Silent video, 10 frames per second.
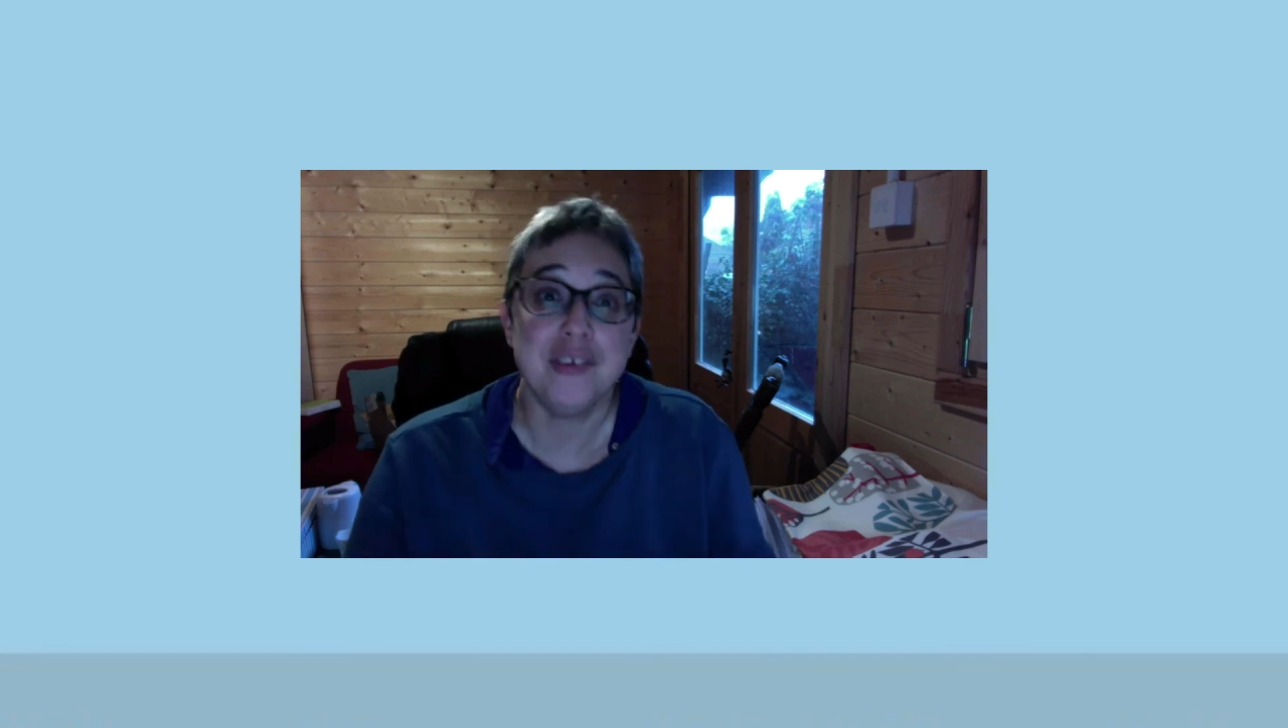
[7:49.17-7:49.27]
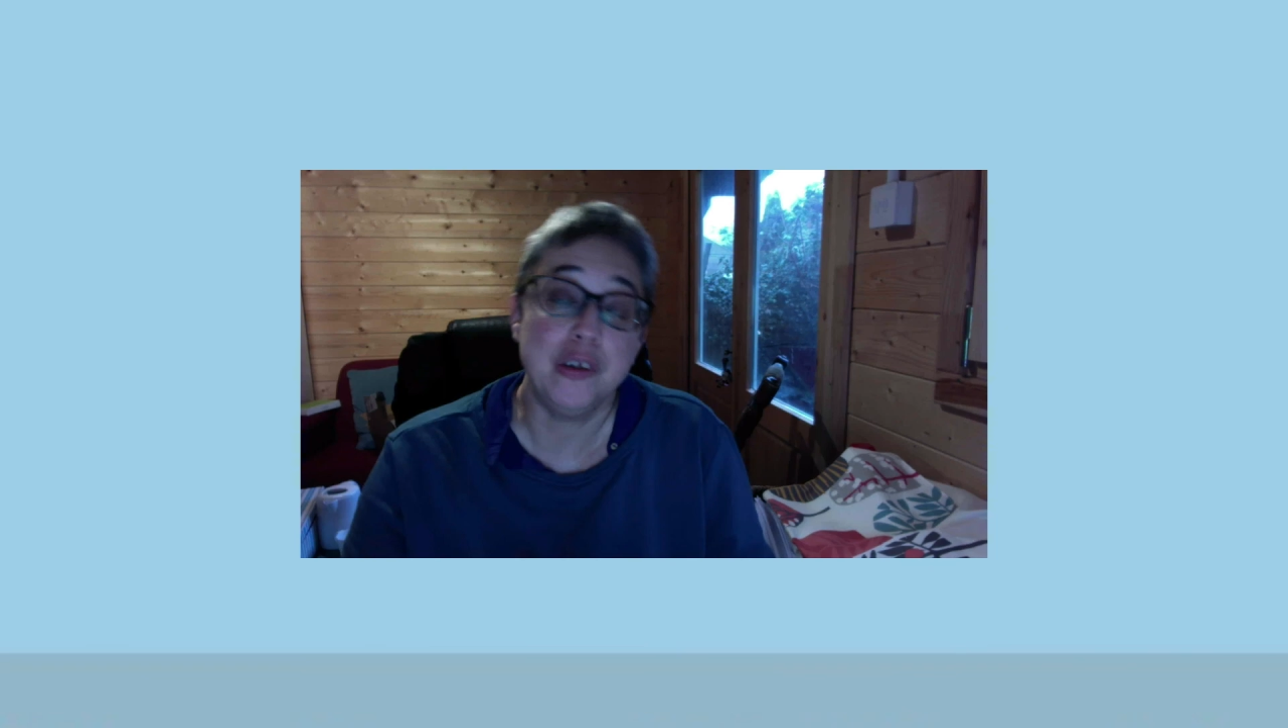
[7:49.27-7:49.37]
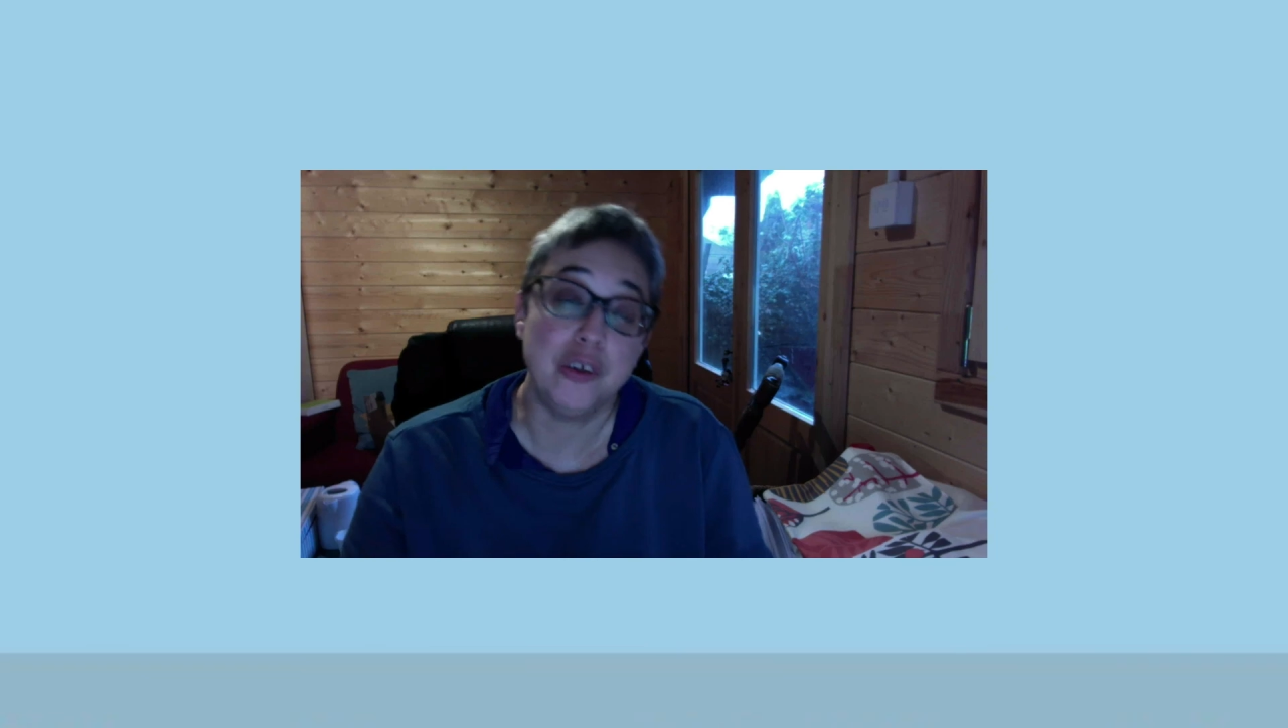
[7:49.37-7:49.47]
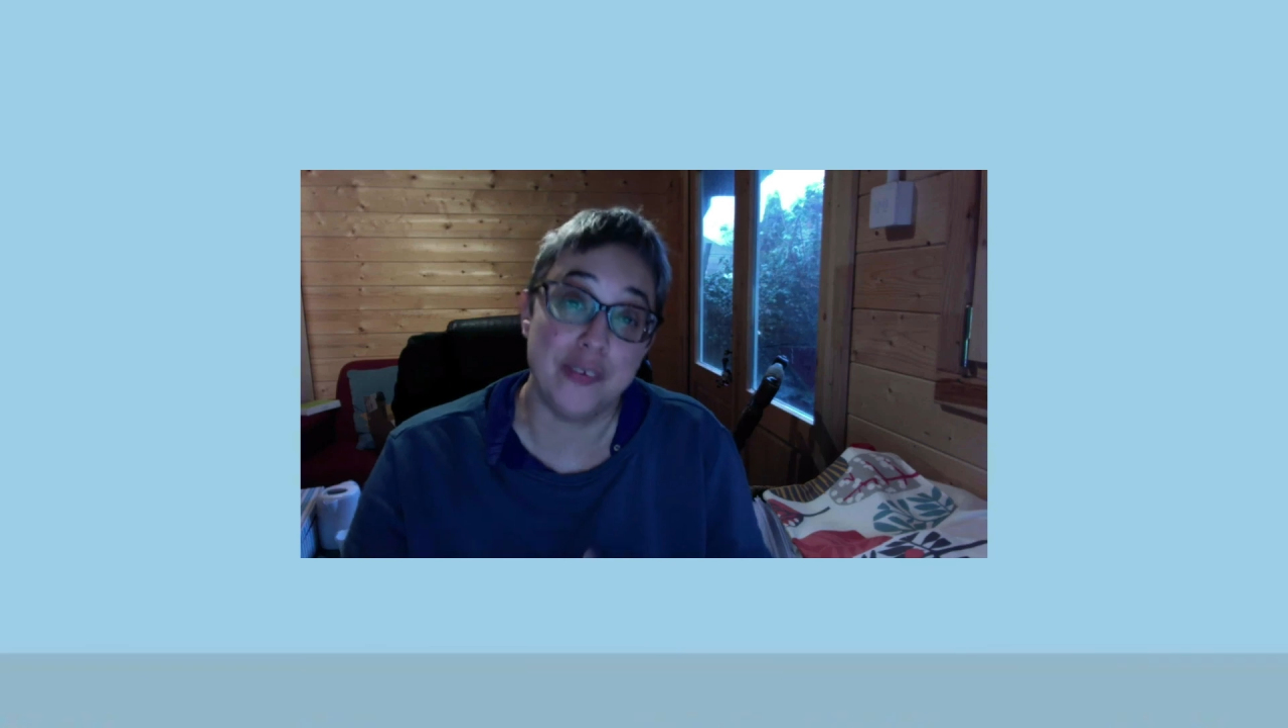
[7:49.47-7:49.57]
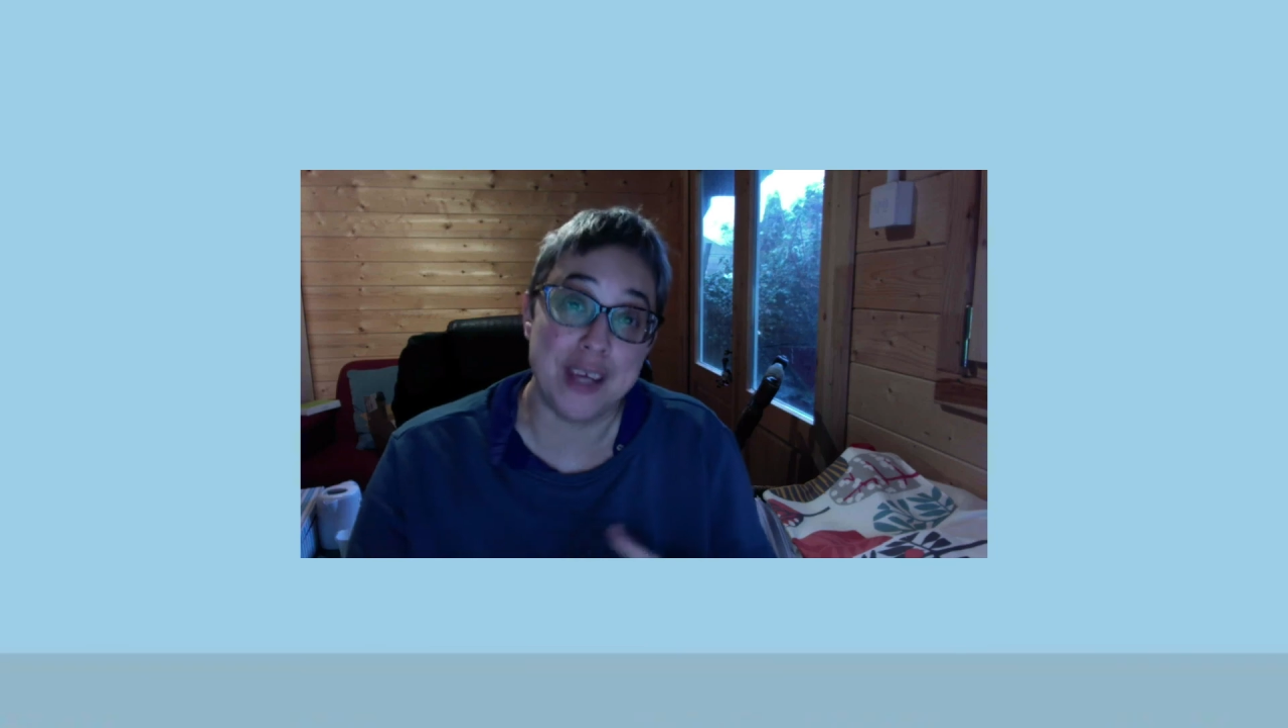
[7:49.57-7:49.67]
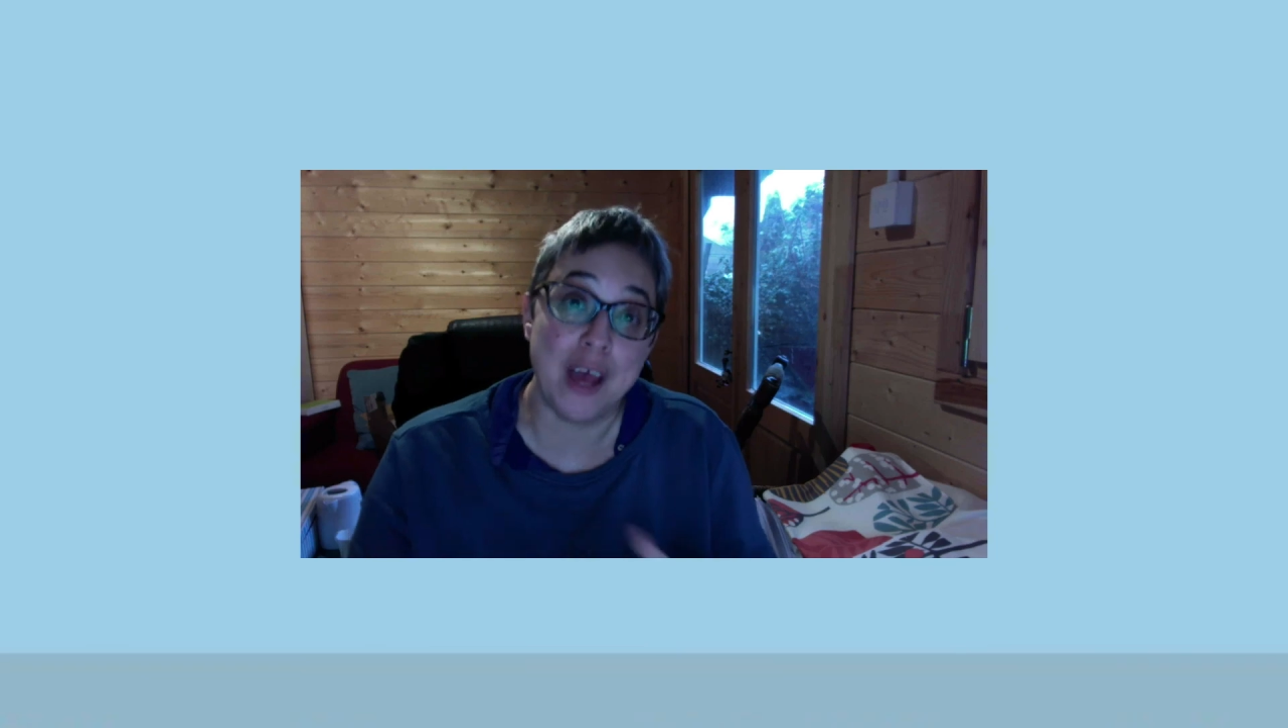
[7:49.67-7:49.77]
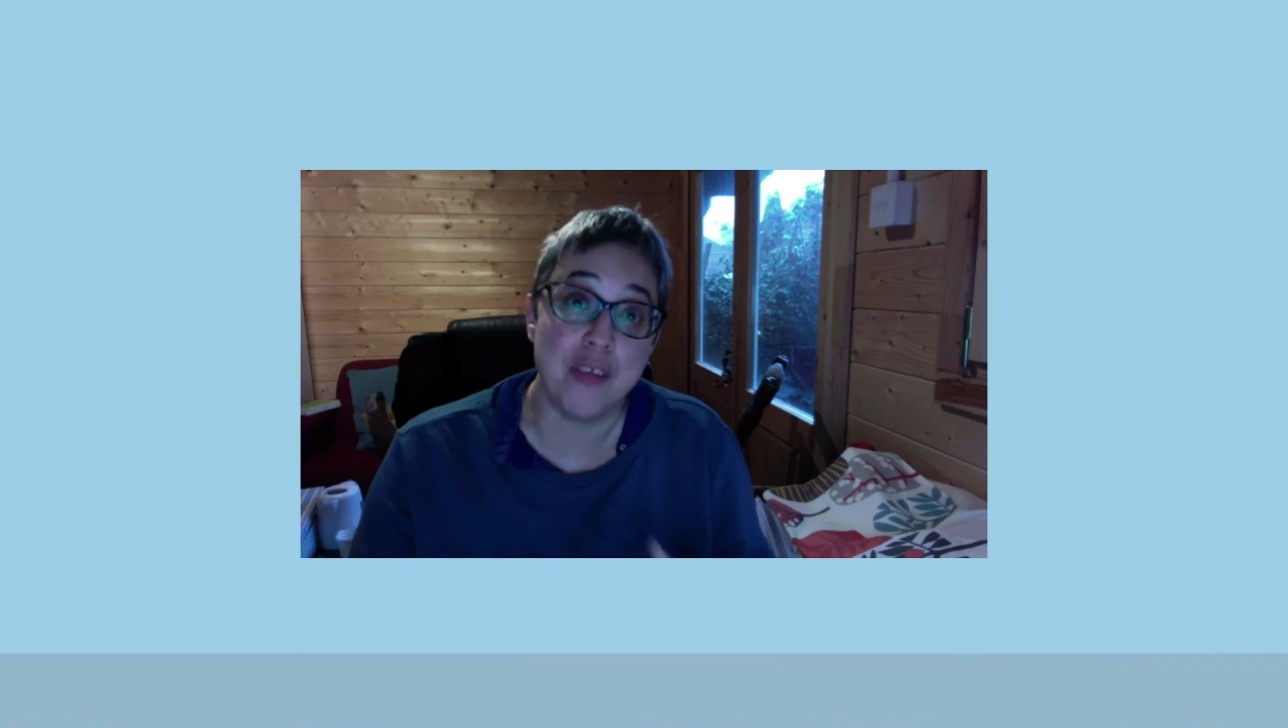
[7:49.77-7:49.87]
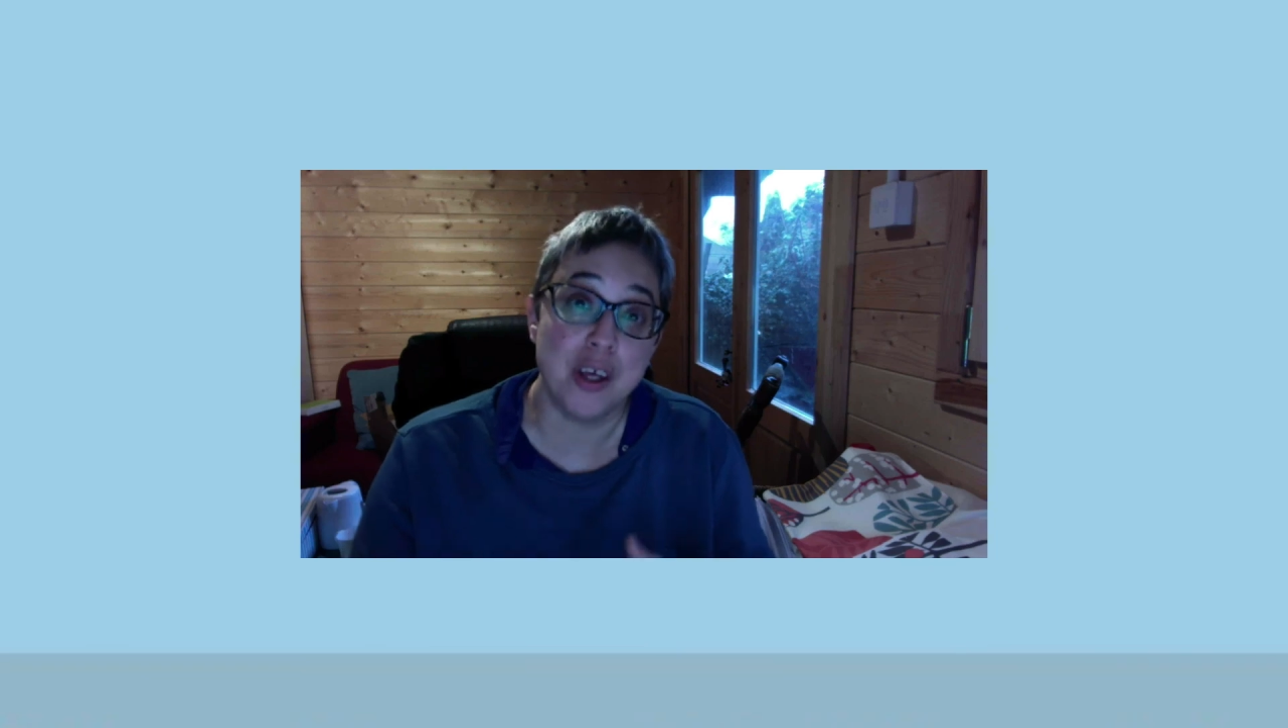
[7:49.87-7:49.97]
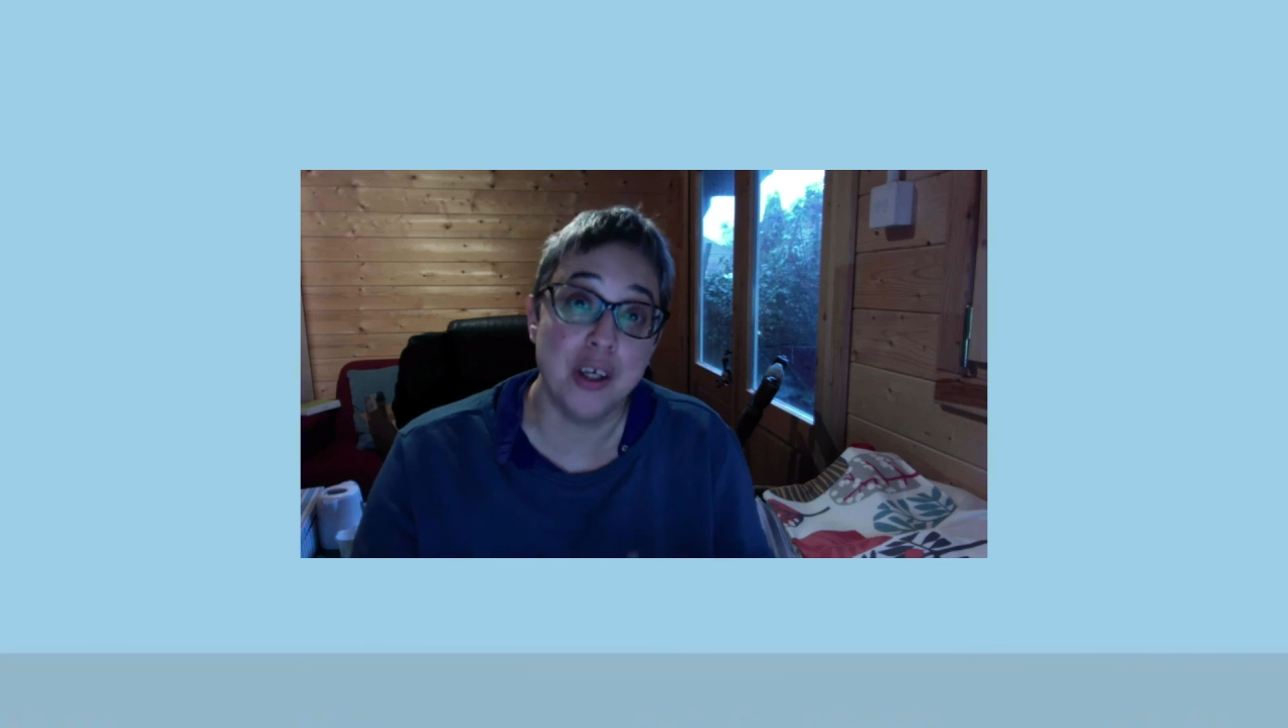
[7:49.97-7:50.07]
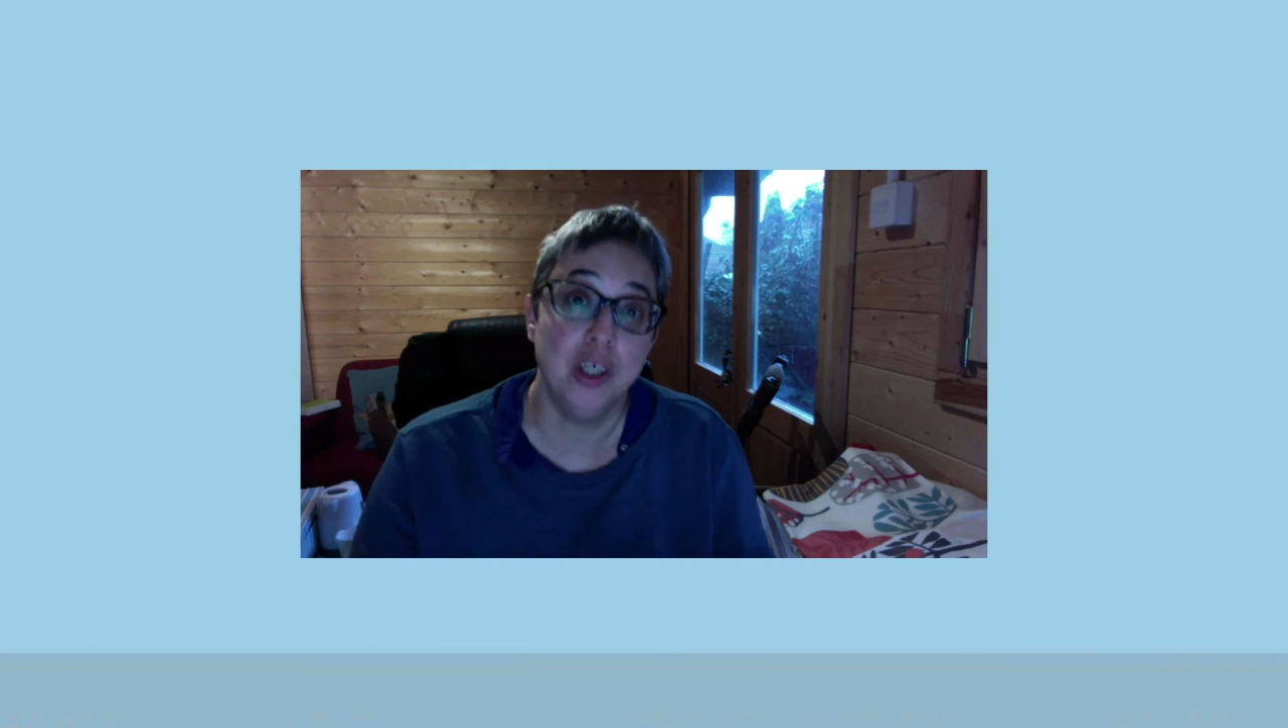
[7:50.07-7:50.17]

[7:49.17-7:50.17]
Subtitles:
look at the other